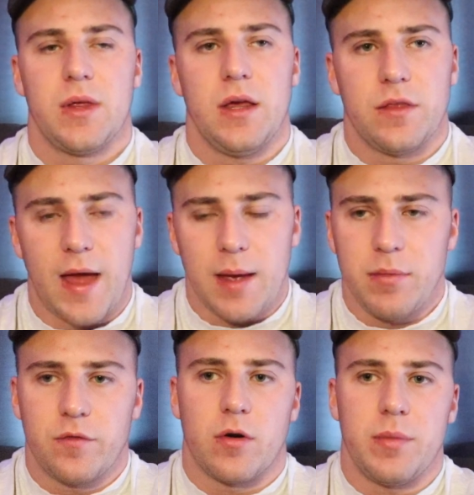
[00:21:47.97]
He
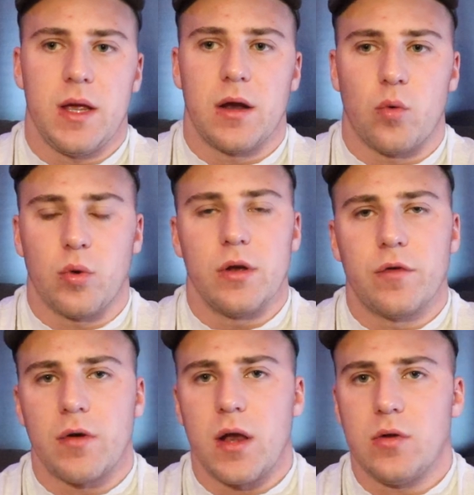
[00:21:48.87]
thanked me for being a
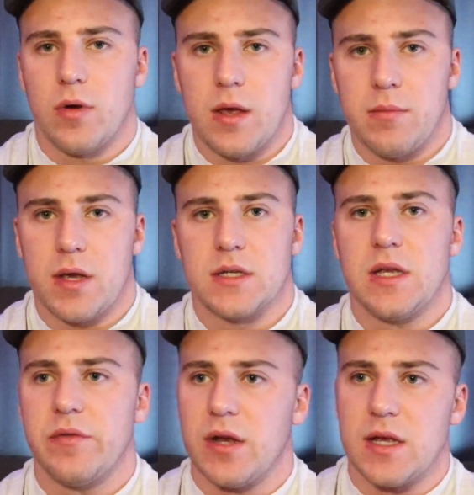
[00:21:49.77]
real friend to him,
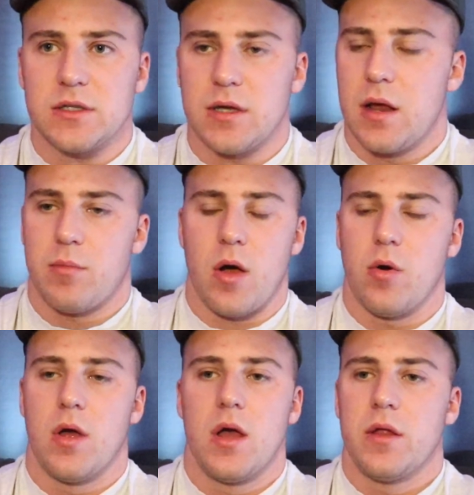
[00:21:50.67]
because even his...
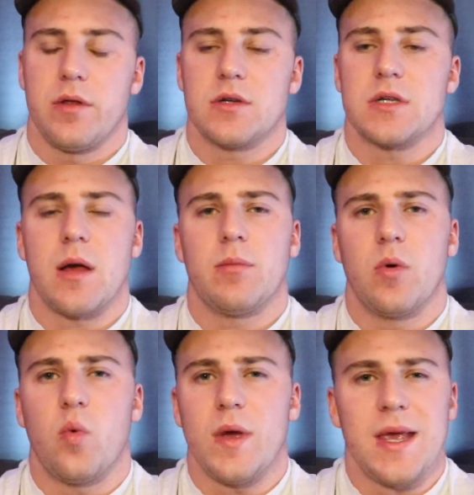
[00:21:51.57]
Bro, there's
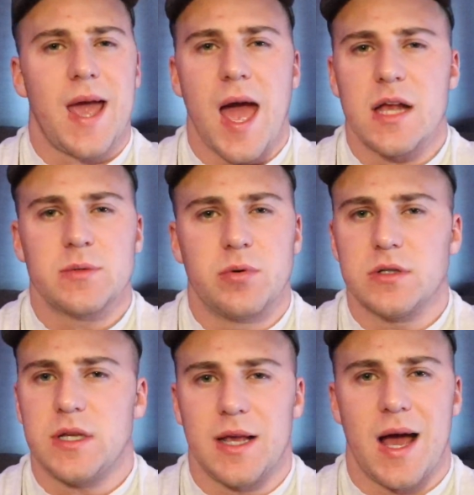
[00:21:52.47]
some weak-ass
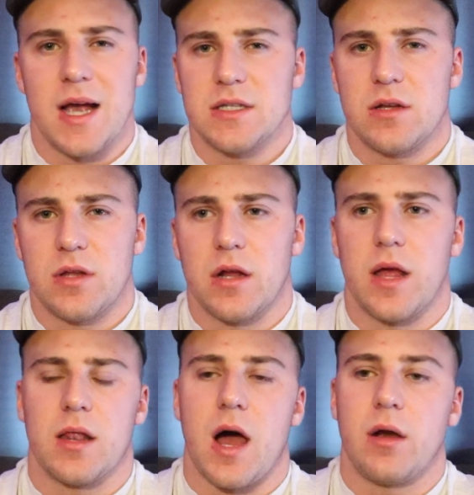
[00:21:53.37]
pussy guys out there
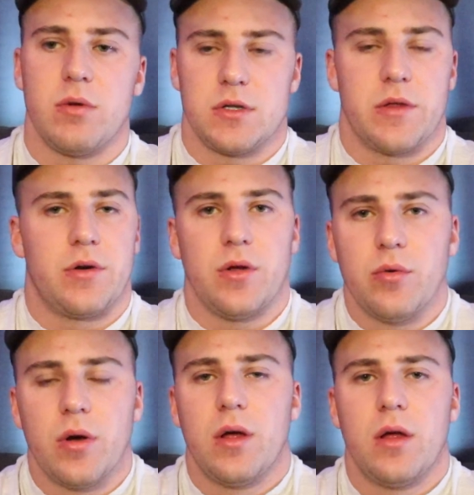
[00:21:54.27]
that lie to each other,
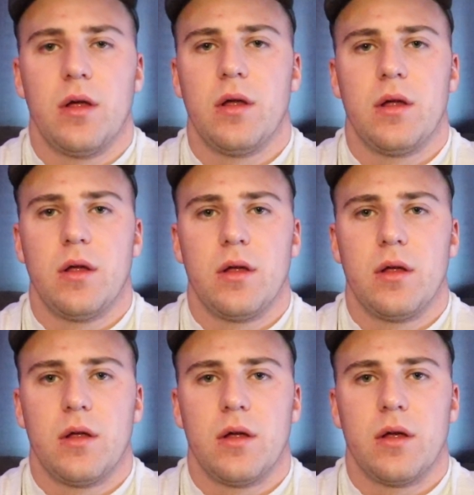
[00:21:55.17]
too.
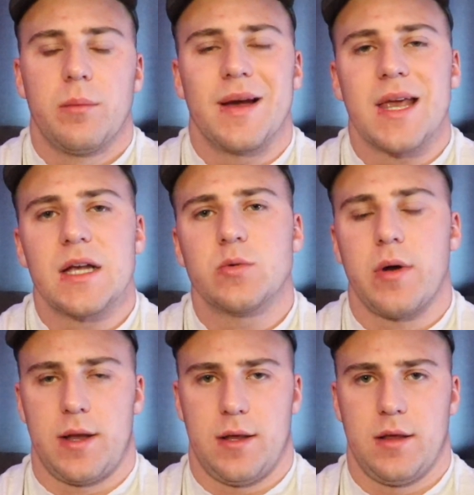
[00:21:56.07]
But guess
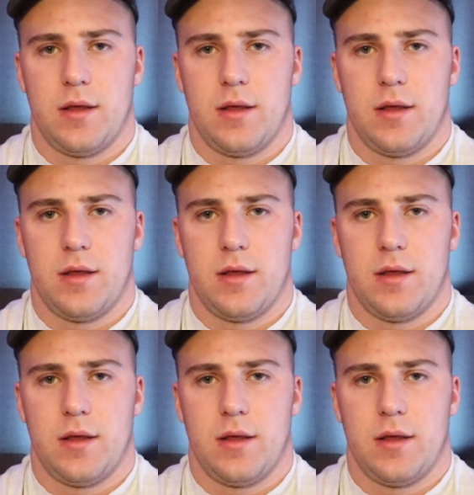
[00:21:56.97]
what?